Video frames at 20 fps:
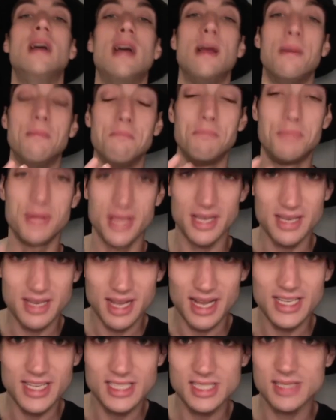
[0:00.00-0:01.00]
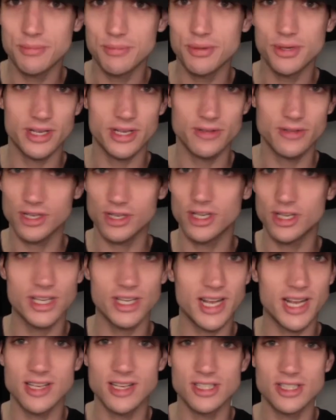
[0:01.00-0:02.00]
And be nice and put out the good
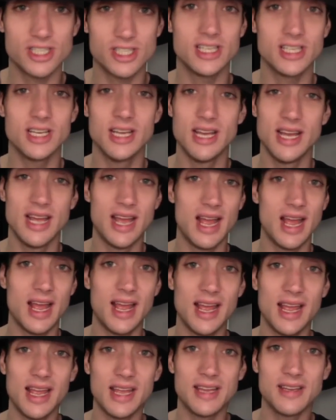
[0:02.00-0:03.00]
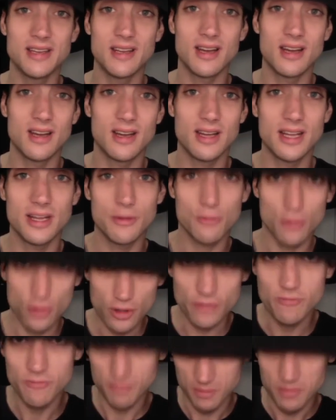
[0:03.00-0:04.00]
energy. And it will,
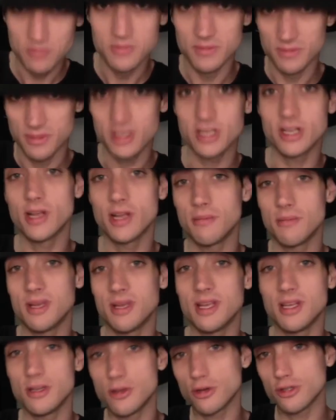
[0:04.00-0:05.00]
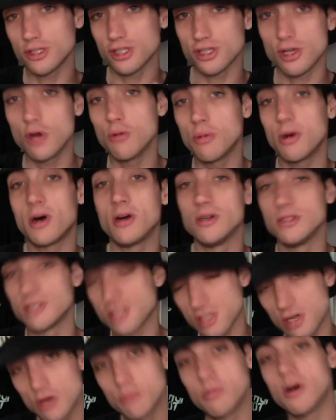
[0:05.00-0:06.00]
you know what I mean? You'll snowball and
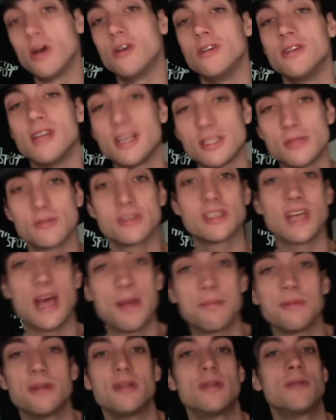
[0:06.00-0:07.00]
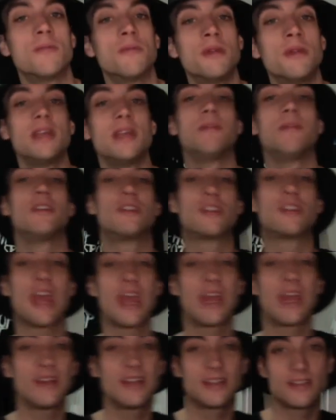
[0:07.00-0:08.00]
snowball. And that's what's happening to me. You
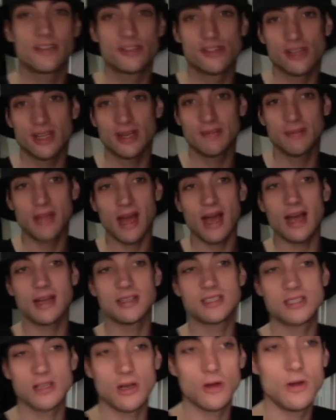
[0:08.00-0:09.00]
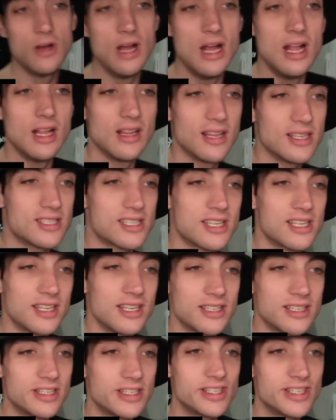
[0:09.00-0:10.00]
can't let the dream die. So let's get
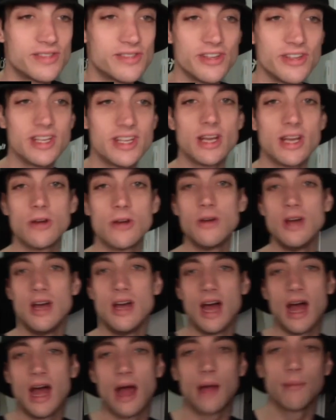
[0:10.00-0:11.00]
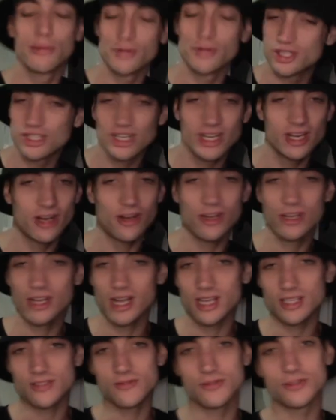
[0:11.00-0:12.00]
into this video. I appreciate all you
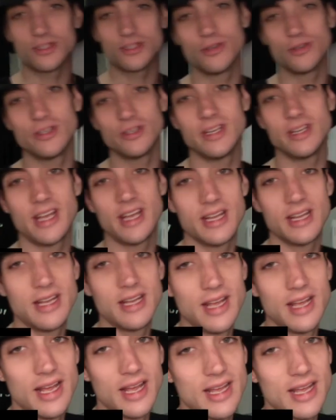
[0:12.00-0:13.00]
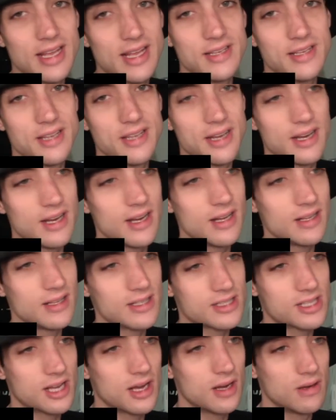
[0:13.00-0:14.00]
guys for tuning in. And
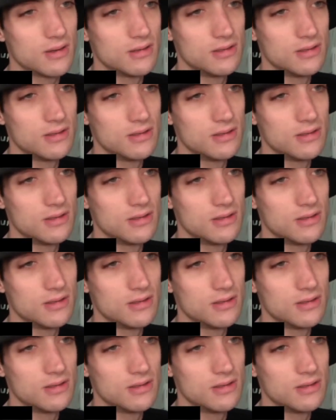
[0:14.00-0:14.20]
let's go.